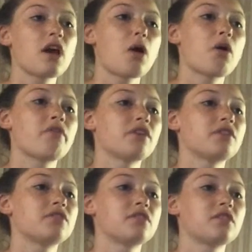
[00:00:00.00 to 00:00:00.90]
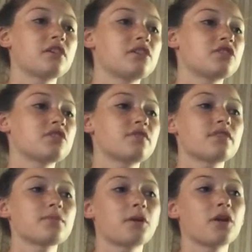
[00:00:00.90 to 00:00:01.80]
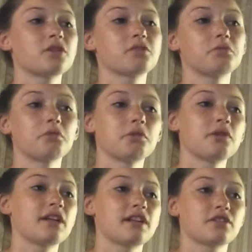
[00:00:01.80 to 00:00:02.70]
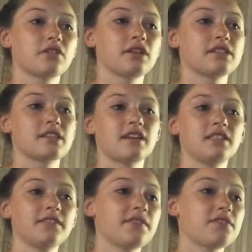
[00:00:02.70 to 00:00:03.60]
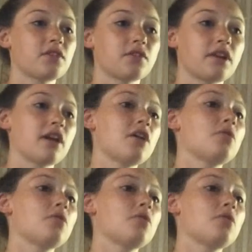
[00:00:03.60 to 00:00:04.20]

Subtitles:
However, the conditions for the project were rooted as early as 1953